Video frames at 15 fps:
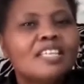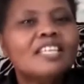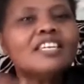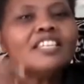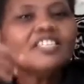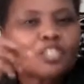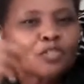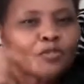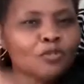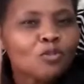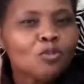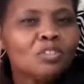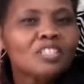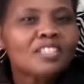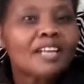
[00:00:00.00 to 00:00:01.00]
each
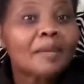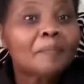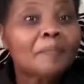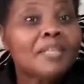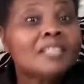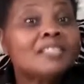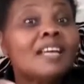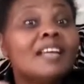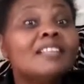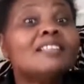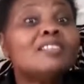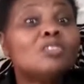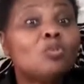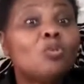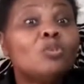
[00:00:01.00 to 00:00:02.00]
fruit ripens at
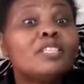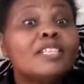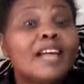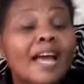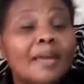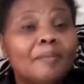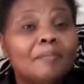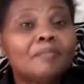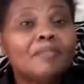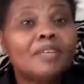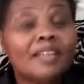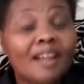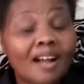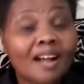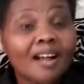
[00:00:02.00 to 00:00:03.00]
its own time,
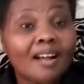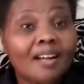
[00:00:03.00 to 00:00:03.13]
yeah?